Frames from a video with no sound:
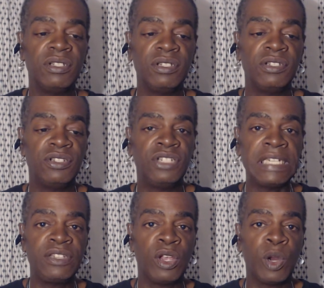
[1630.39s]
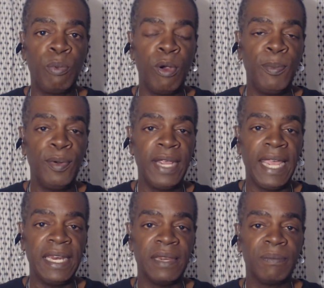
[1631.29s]
Just don't
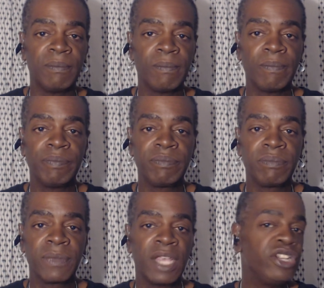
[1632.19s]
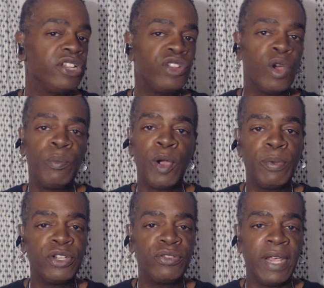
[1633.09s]
appropriate it. Just don't
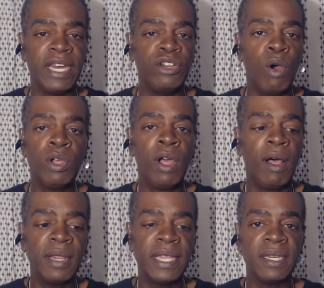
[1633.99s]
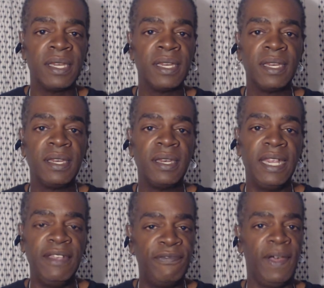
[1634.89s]
perpetrate it. Don't call it
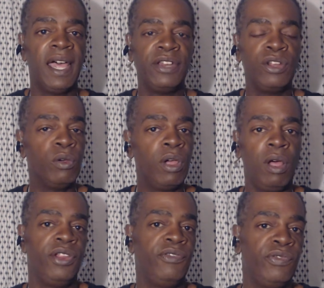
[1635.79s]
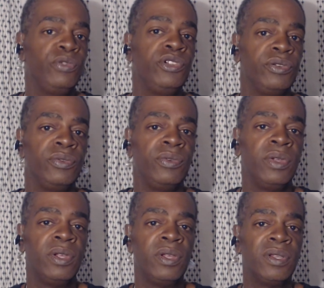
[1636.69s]
Ifa. Don't call it voodoo.
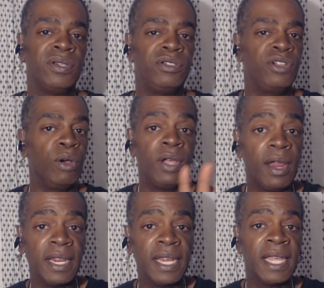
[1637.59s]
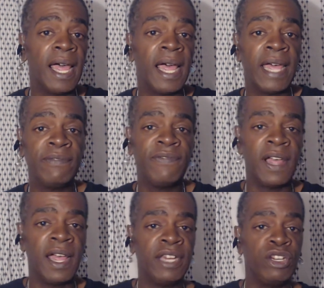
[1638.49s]
Don't call it a con
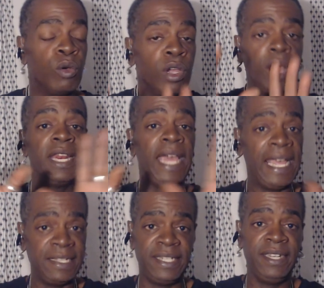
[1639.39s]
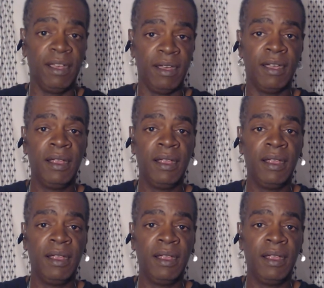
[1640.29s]
fon. Don't call it ATR.